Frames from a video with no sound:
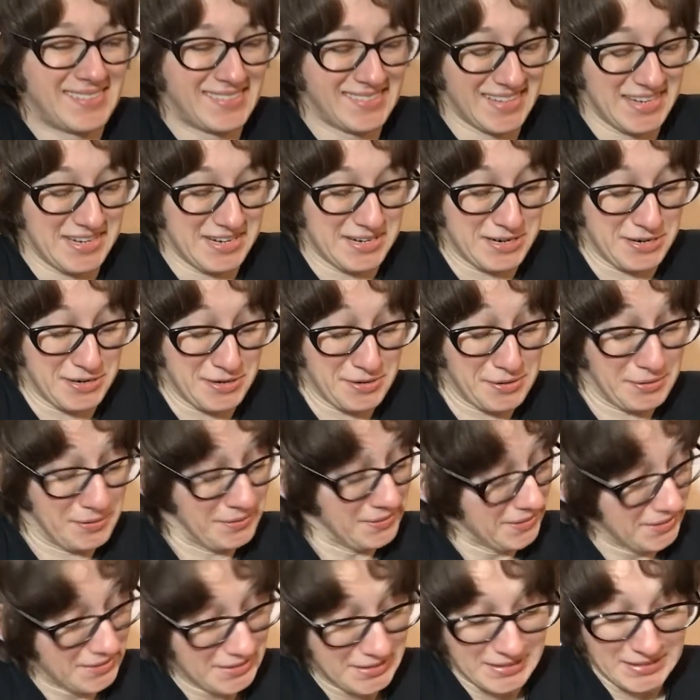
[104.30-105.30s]
So,
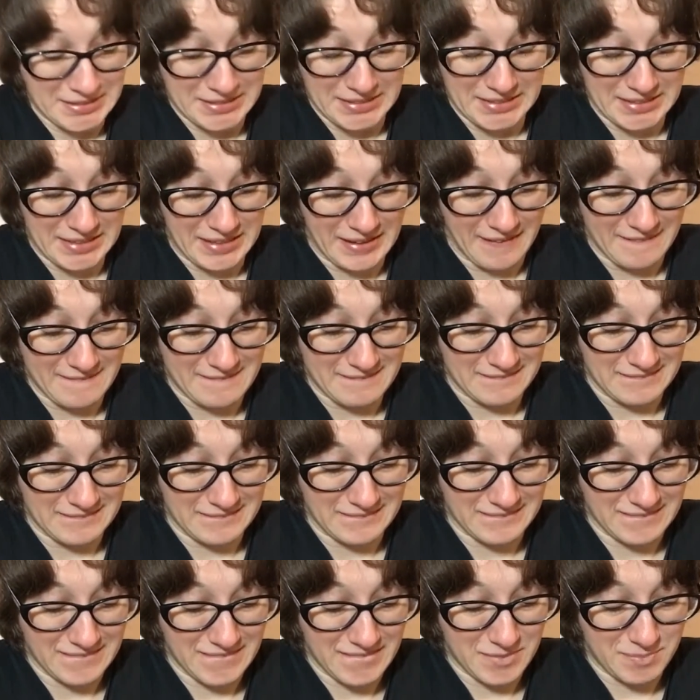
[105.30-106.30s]

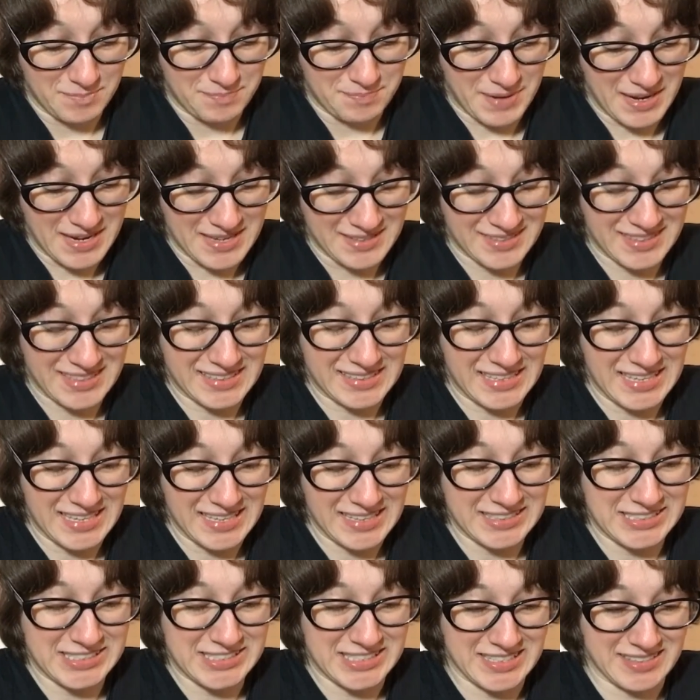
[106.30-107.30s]
basically,
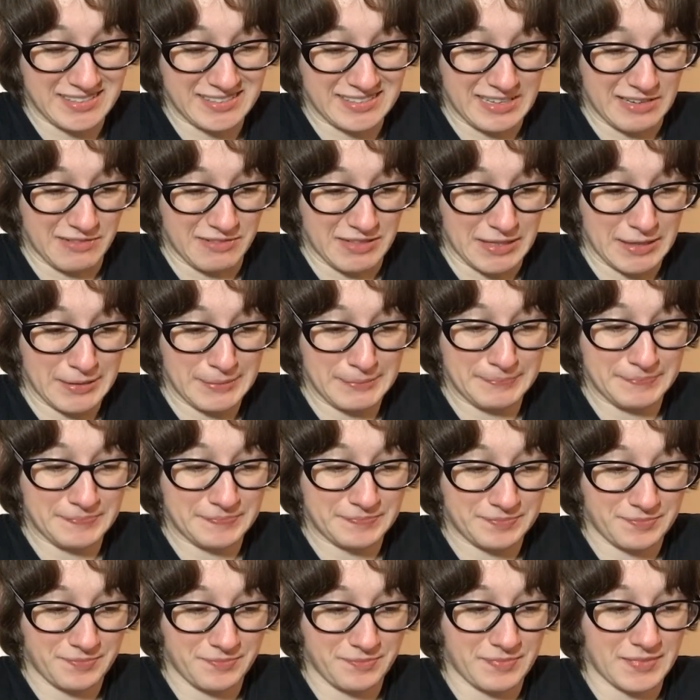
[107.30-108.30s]
the gist of it,
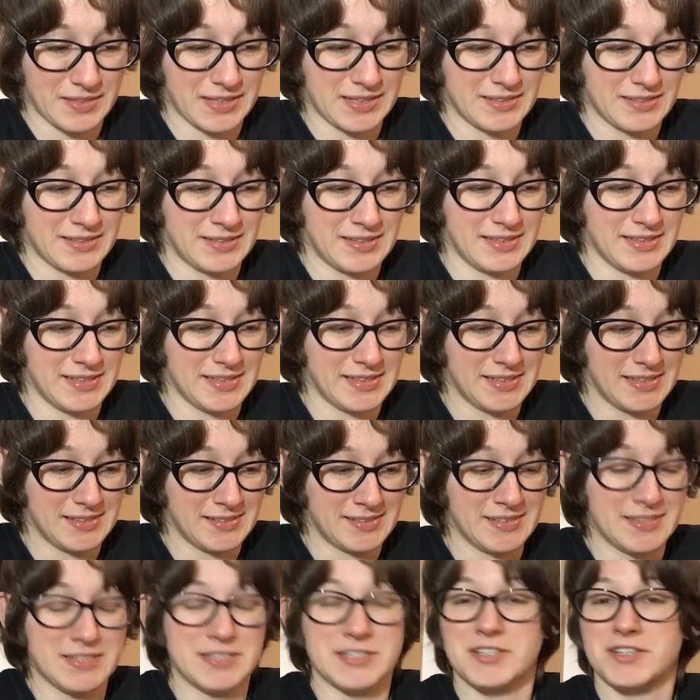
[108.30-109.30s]
this
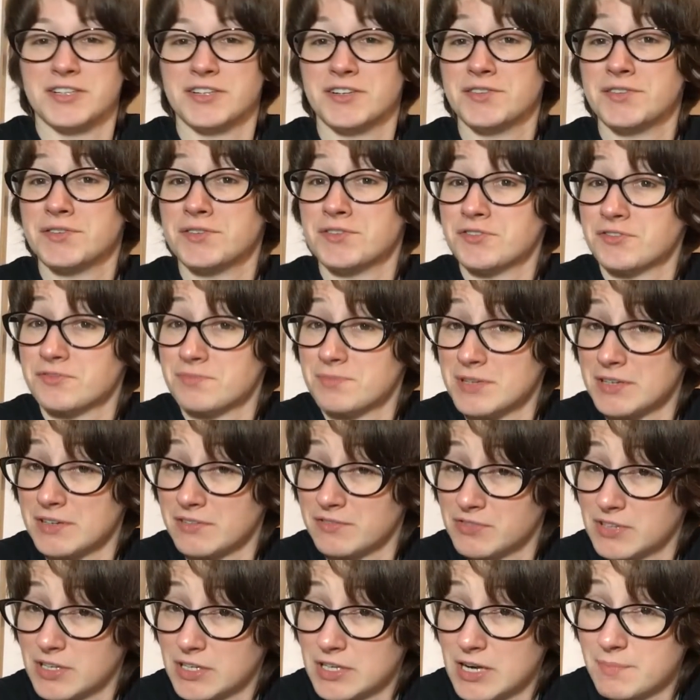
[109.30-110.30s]
dude who's been a
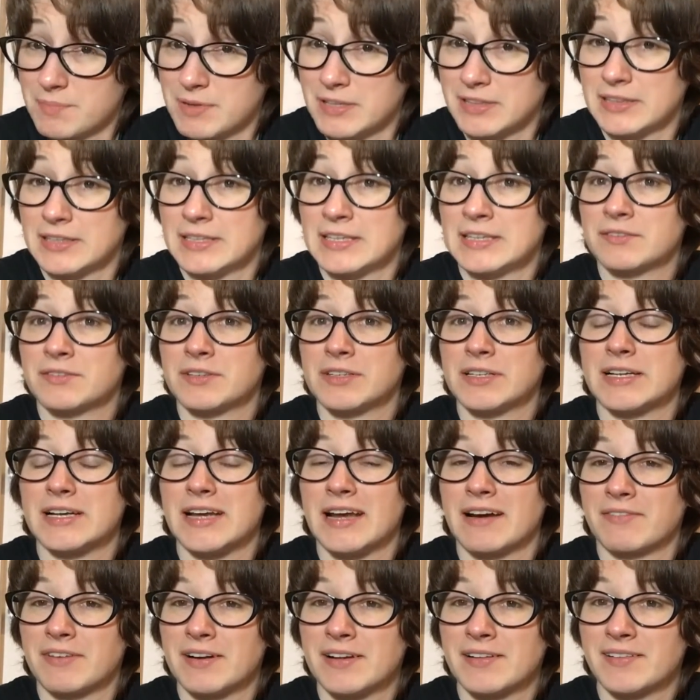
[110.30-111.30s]
fuck up at literally
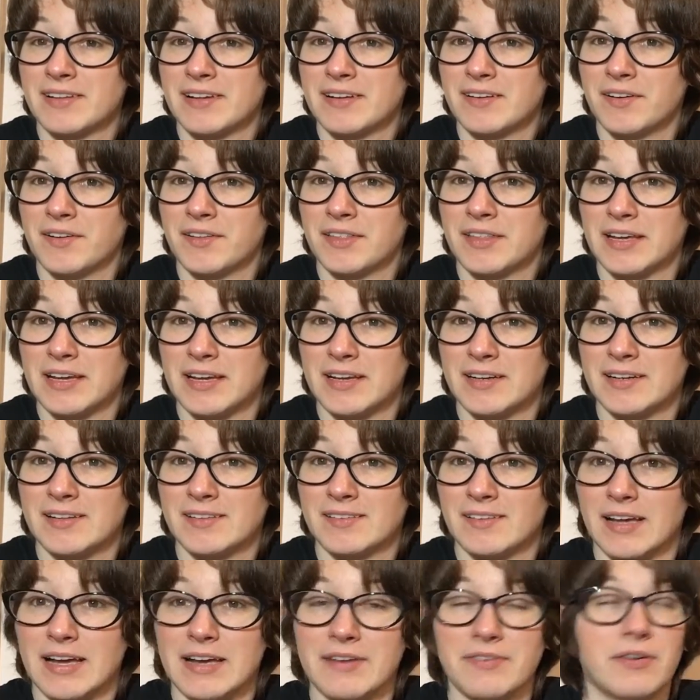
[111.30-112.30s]
every single thing in
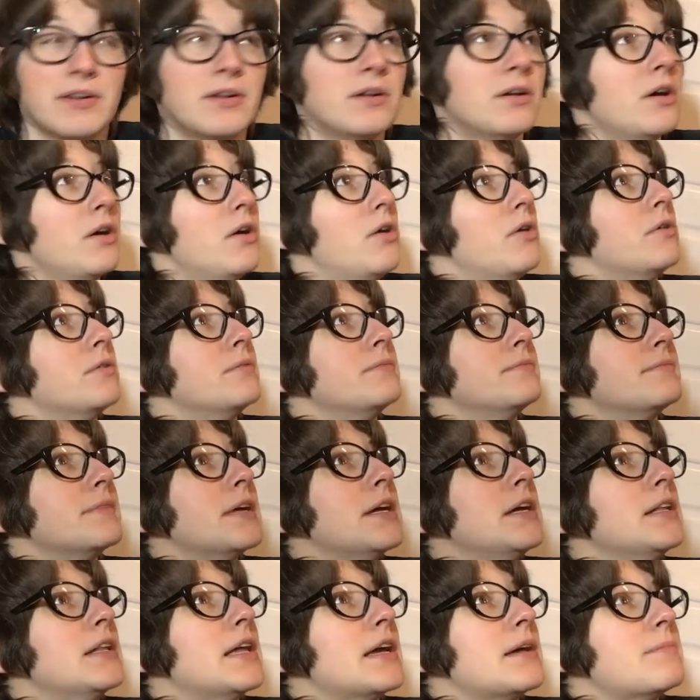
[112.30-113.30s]
his life,
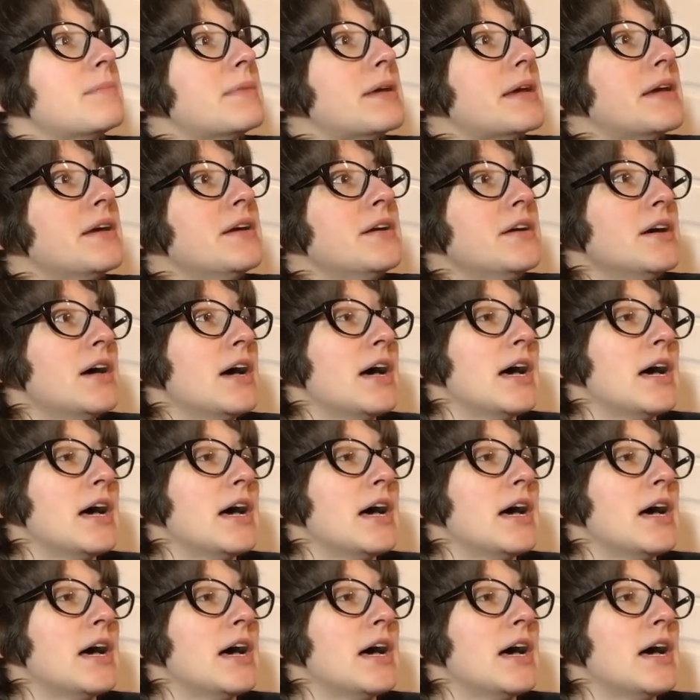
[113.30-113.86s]
like me,